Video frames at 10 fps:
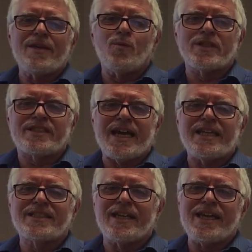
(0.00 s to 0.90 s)
What
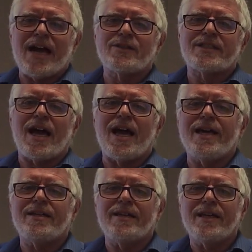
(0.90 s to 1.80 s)
stays on the
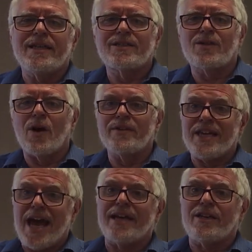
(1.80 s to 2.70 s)
outside is called
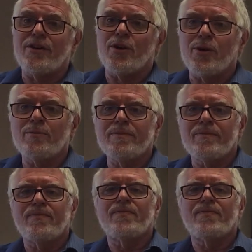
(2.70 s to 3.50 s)
the ectoderm.